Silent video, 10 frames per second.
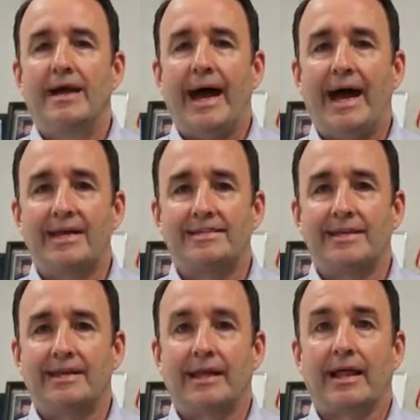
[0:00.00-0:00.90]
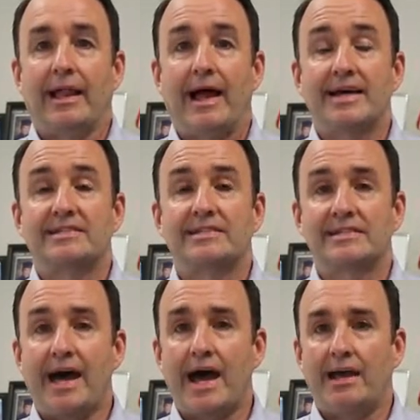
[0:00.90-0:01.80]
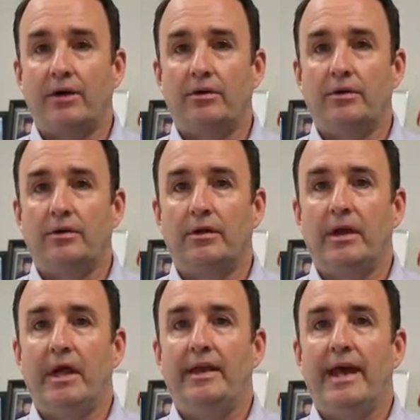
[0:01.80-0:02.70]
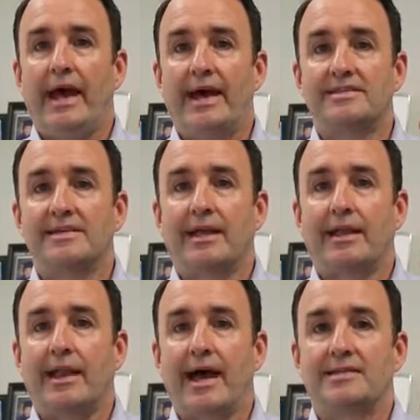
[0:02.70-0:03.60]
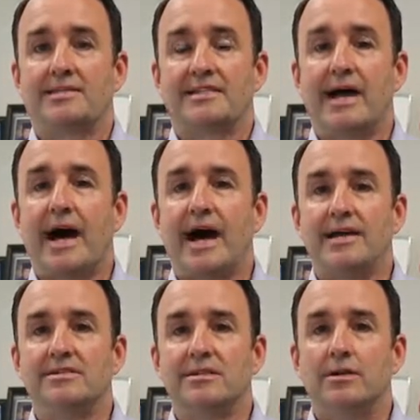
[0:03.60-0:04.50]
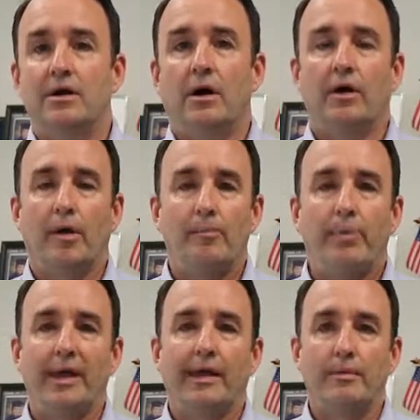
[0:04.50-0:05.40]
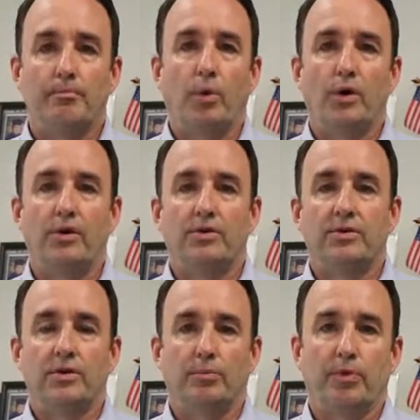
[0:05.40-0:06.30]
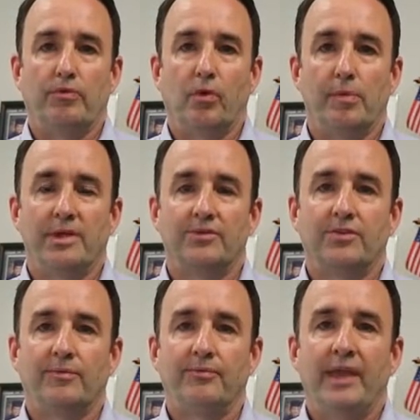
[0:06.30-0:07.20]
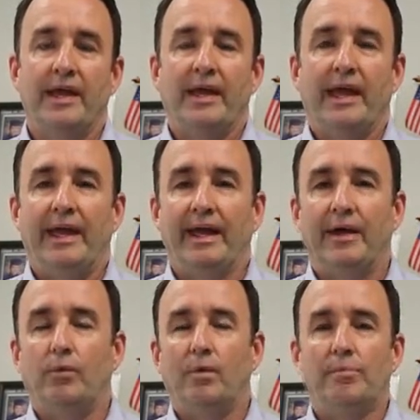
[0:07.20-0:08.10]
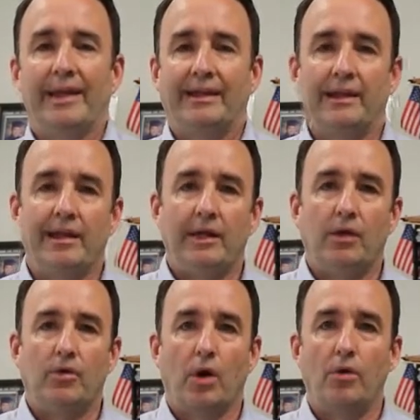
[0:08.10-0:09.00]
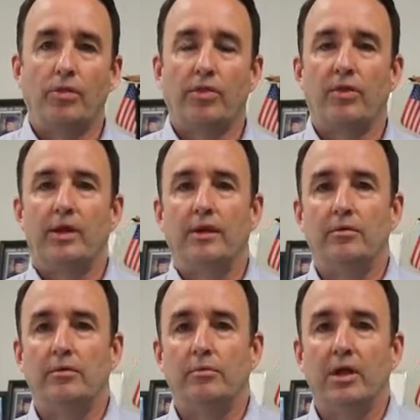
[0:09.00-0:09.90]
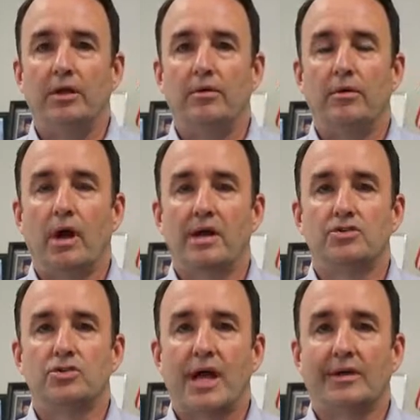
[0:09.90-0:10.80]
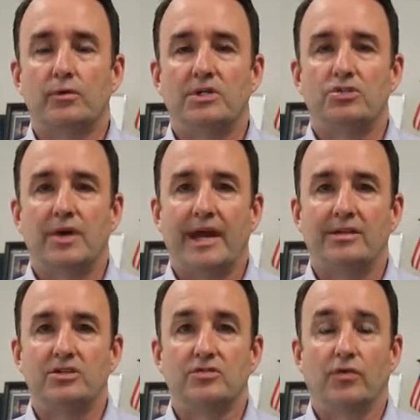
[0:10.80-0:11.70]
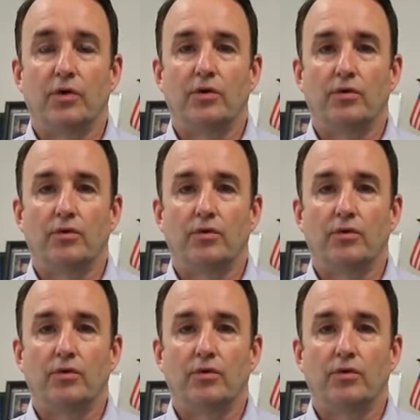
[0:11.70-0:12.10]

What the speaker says: asset class style and asset class size are a big input to your performance. And we've been leaning growth in our equity strategies for